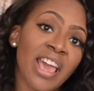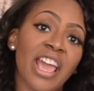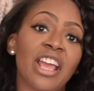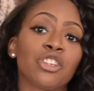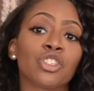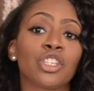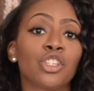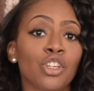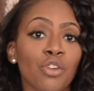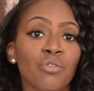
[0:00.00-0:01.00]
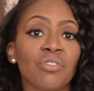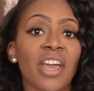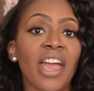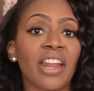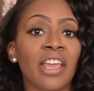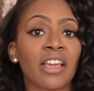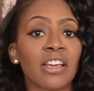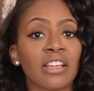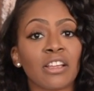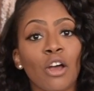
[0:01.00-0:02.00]
and to show you that it
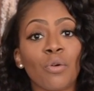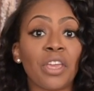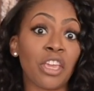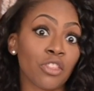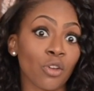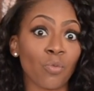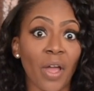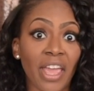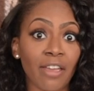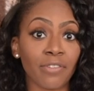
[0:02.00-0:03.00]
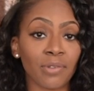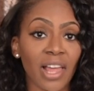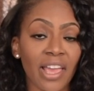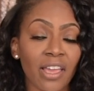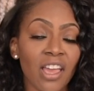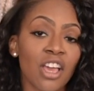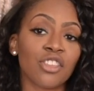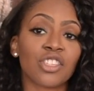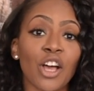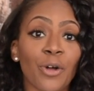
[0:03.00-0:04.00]
could go either way if you like.
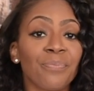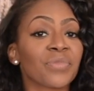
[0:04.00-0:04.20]
So